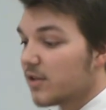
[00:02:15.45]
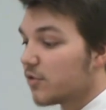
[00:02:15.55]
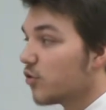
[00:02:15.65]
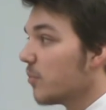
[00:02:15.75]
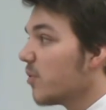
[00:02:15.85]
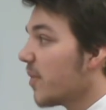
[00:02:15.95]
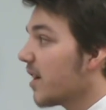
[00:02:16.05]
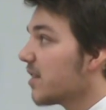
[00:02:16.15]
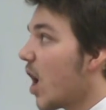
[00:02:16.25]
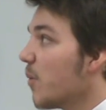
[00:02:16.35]
So jumping
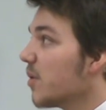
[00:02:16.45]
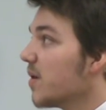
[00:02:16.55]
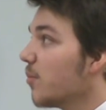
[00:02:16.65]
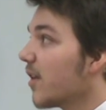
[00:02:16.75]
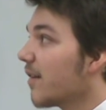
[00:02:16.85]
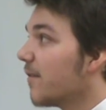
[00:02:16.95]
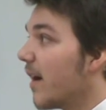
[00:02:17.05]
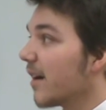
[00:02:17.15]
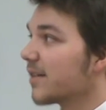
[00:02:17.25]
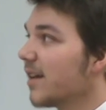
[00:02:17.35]
back to how many people that
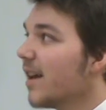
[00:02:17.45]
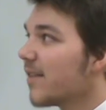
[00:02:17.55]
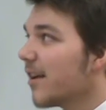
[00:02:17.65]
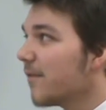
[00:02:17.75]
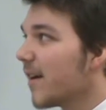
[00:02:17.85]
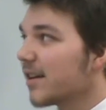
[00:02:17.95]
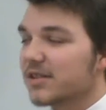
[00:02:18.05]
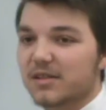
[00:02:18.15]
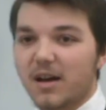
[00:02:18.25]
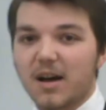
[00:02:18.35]
affects, that
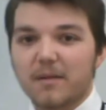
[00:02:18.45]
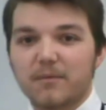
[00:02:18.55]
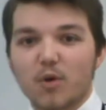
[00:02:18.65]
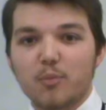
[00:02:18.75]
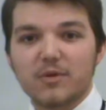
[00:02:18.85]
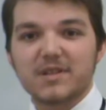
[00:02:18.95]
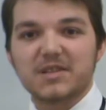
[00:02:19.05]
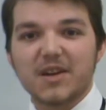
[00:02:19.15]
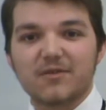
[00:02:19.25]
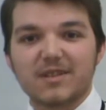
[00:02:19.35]
affects uh,
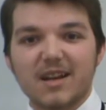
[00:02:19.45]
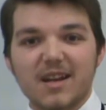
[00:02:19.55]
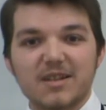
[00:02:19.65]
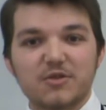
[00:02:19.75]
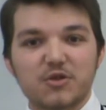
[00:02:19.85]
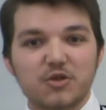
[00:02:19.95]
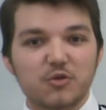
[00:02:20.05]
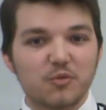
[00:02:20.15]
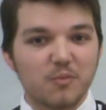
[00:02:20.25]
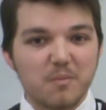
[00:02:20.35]

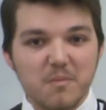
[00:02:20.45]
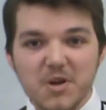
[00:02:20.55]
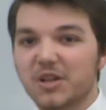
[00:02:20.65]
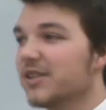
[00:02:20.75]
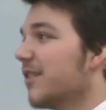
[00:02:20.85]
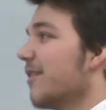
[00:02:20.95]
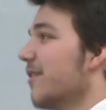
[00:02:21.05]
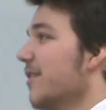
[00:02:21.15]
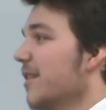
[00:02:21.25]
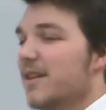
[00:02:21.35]
4.782 million
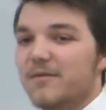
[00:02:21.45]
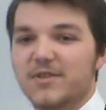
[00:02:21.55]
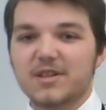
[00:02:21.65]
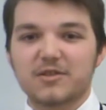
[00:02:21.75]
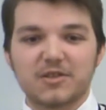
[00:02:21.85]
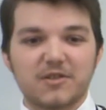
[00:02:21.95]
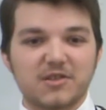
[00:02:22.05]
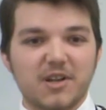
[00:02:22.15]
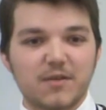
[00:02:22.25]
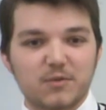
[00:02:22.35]
vehicles in the
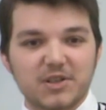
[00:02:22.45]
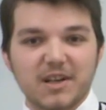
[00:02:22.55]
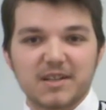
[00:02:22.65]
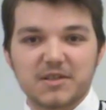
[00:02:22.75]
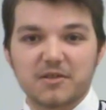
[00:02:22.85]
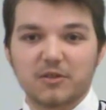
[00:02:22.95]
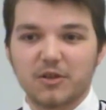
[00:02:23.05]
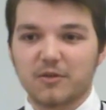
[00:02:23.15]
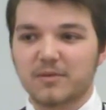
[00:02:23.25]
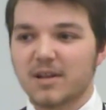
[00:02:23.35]
state of Wisconsin alone.